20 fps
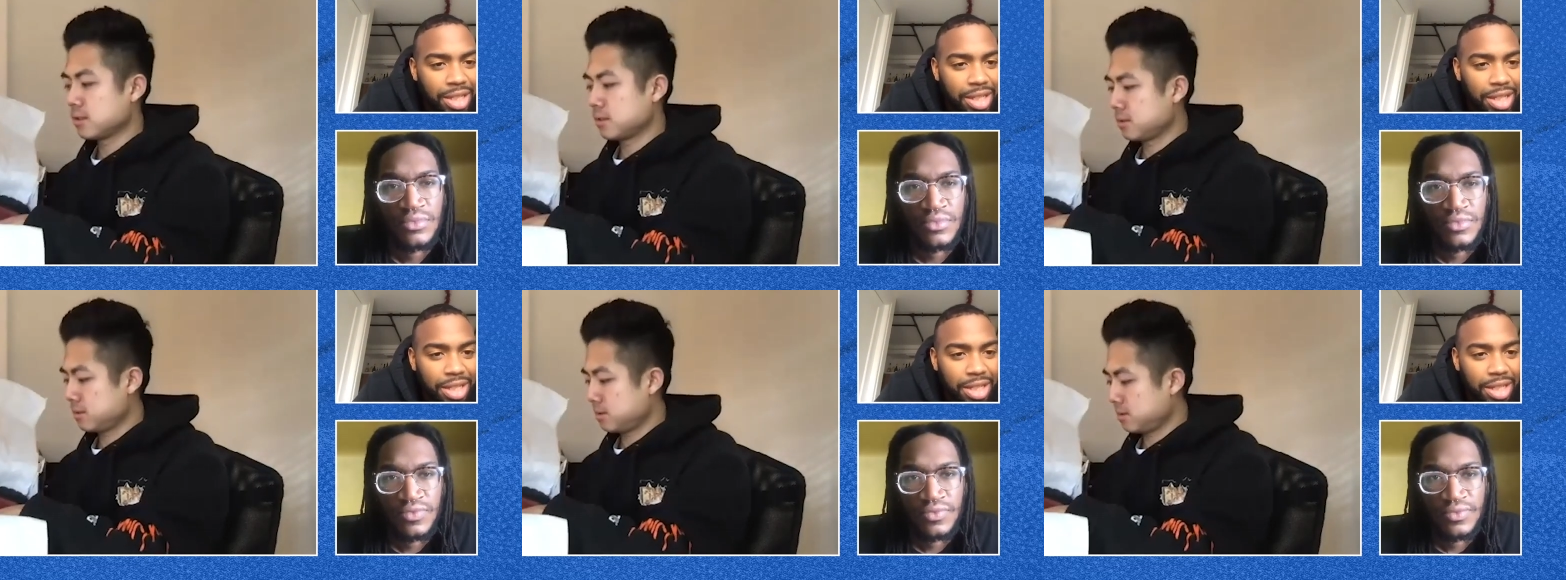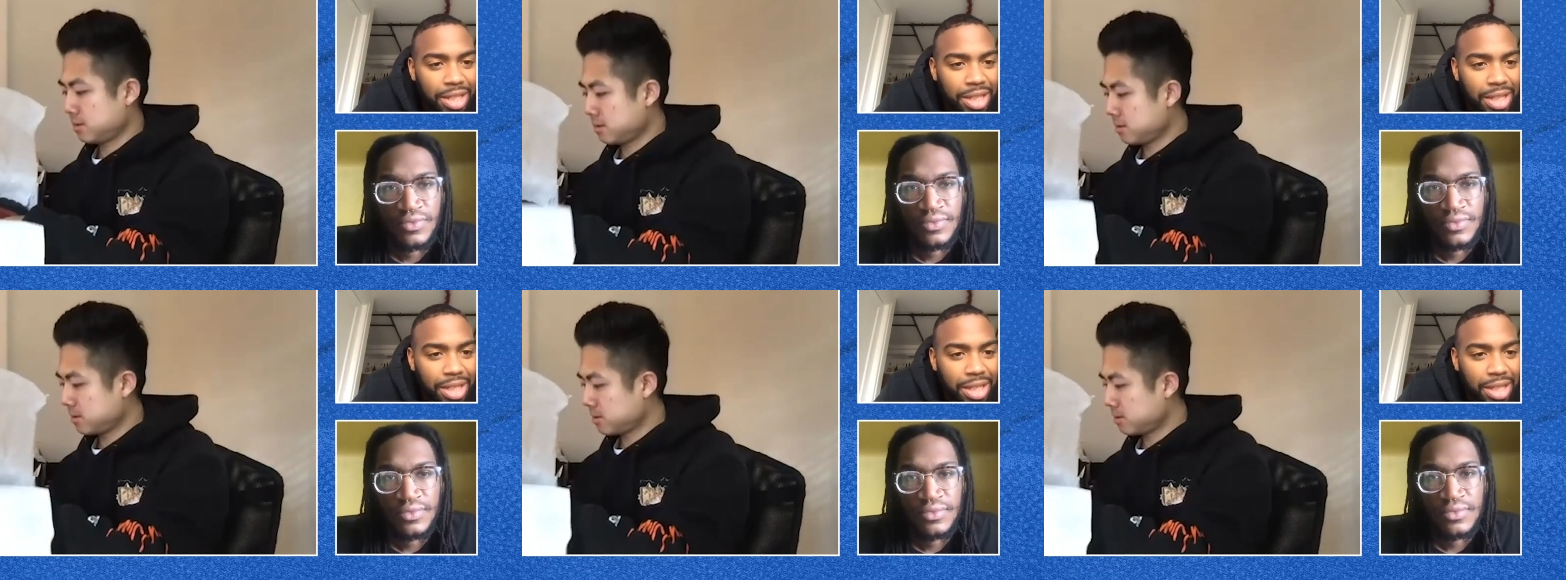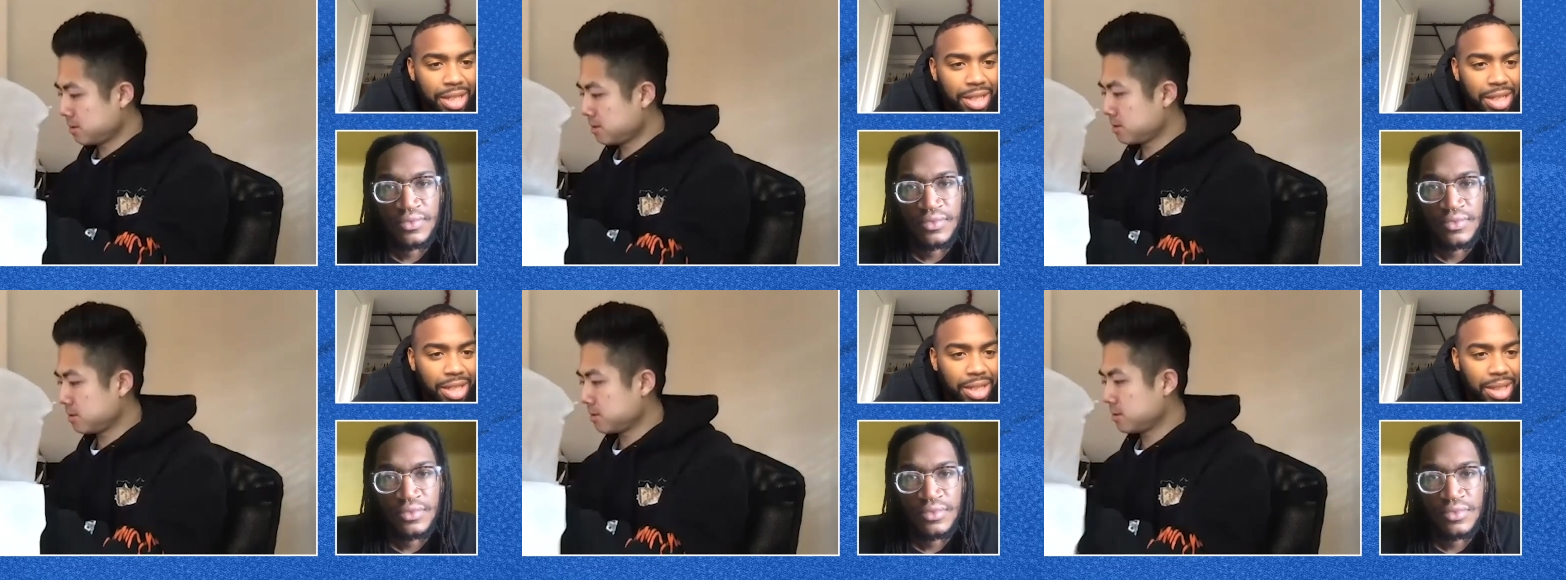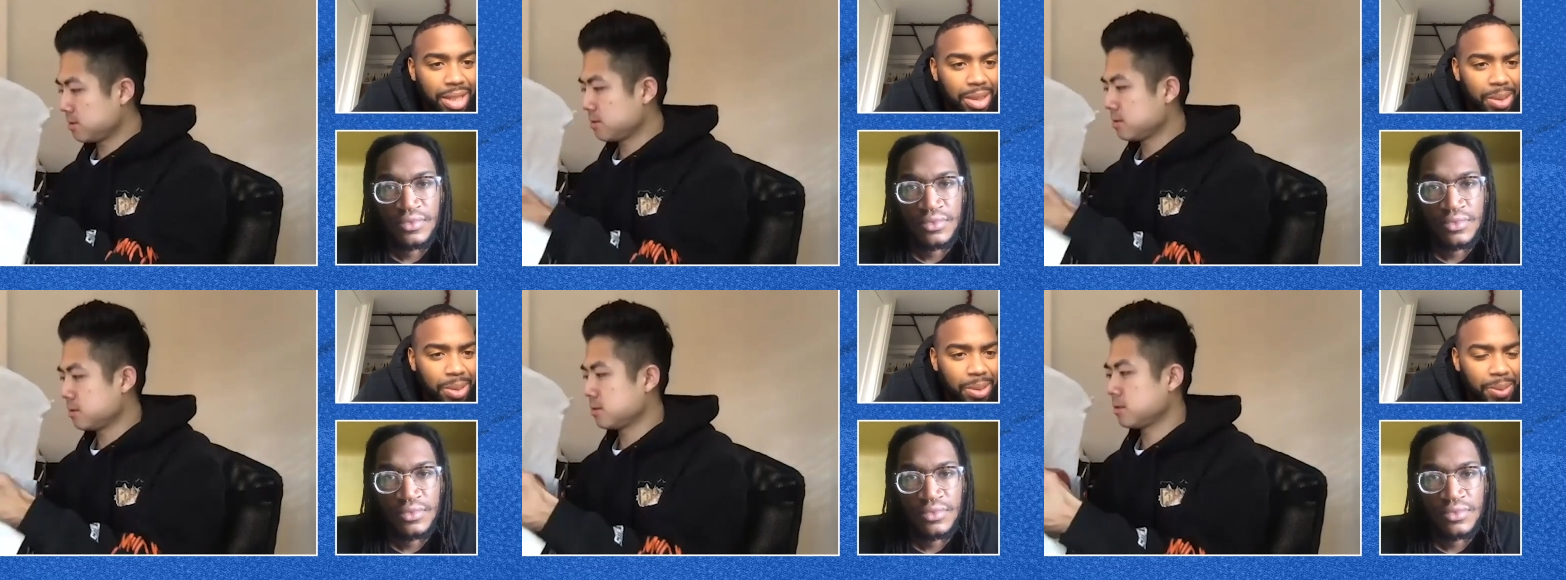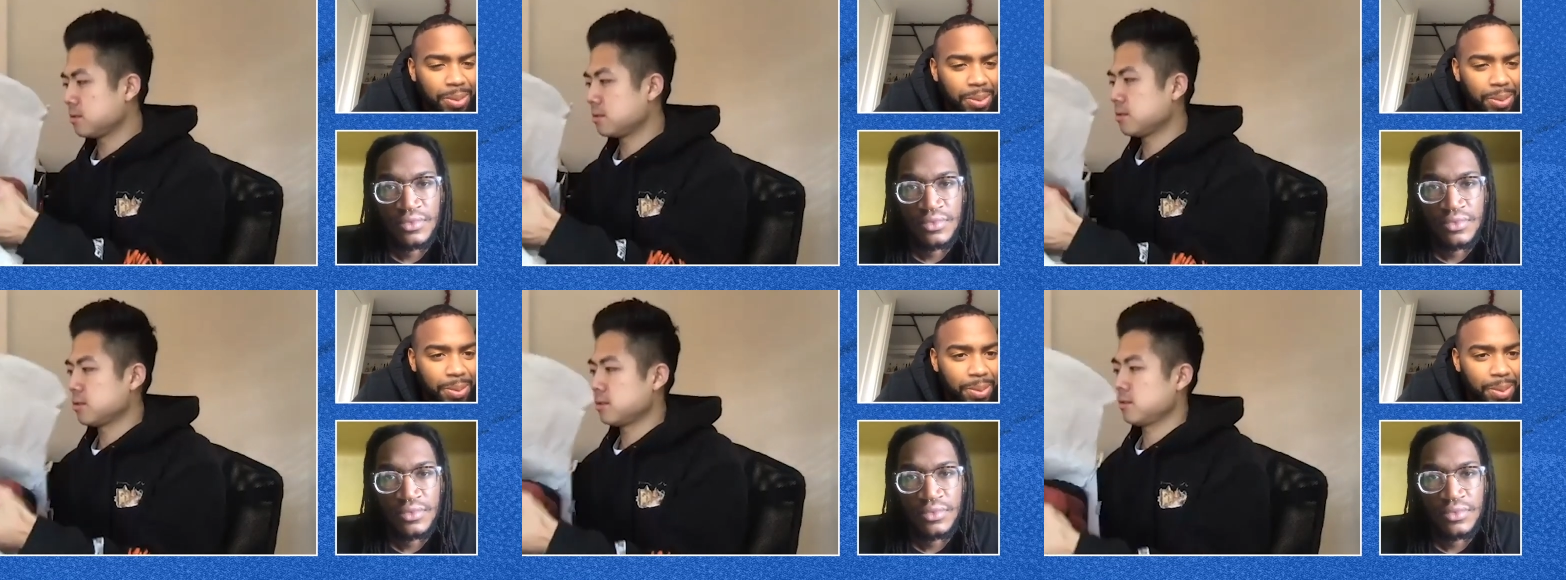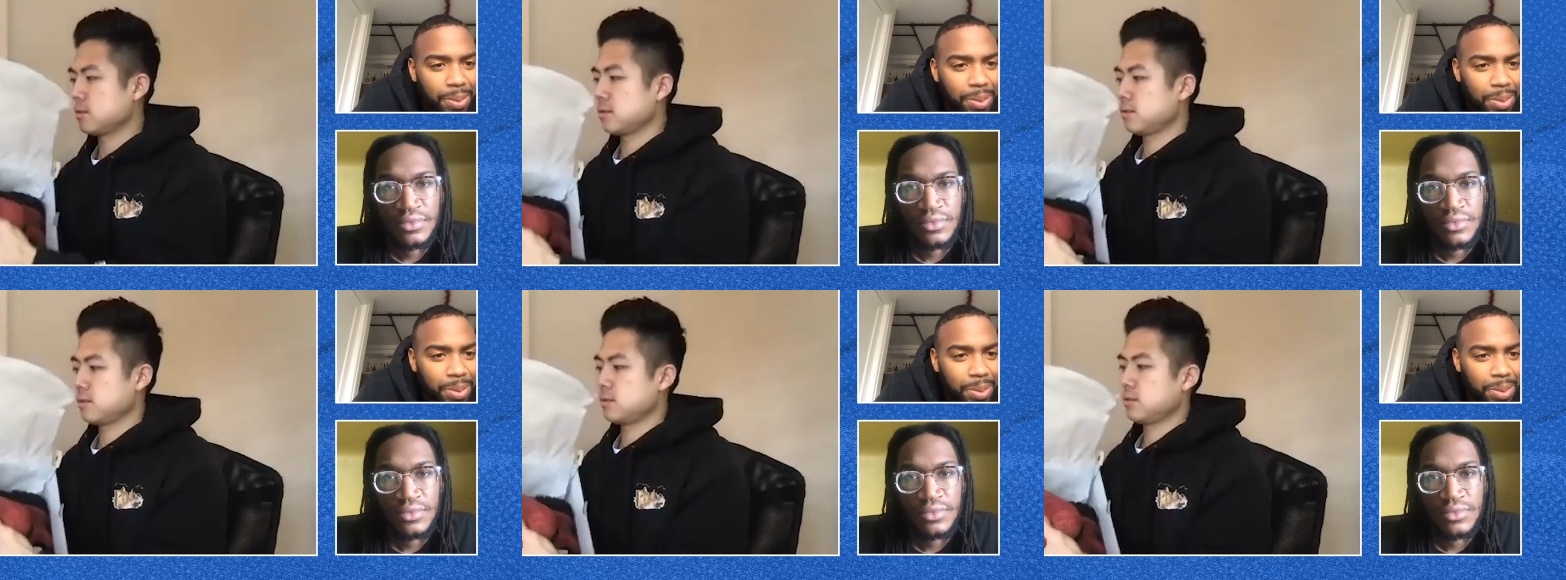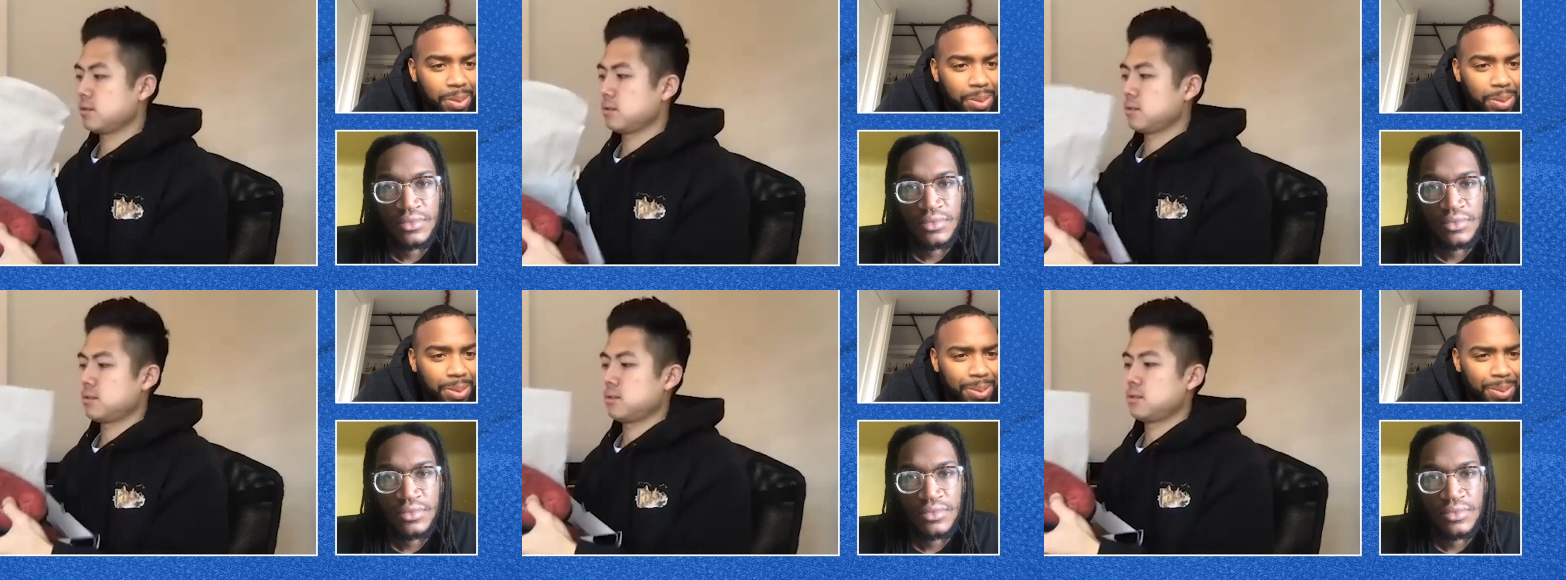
Nobody speaks.